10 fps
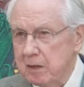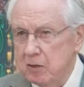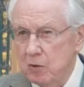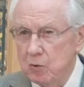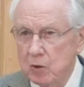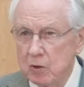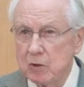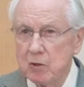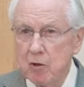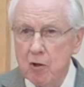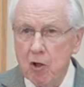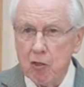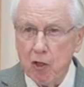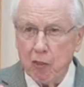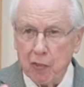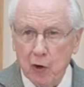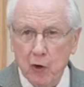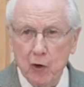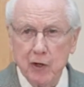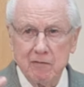who were the
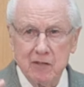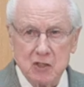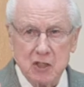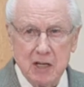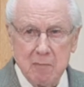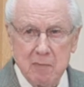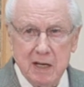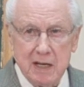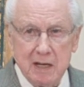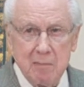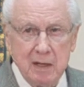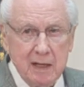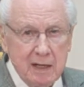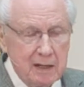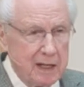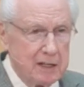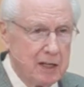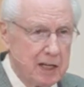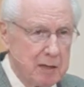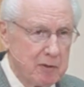third of the same name, had the
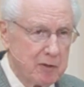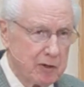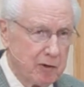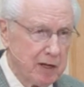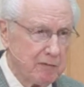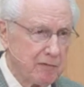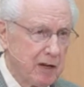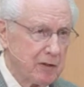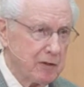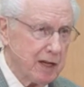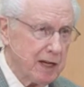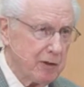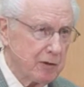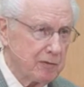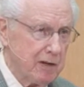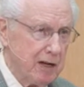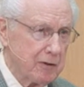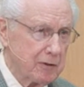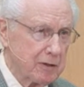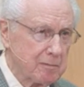name of their grandfather and their
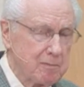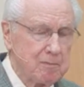father.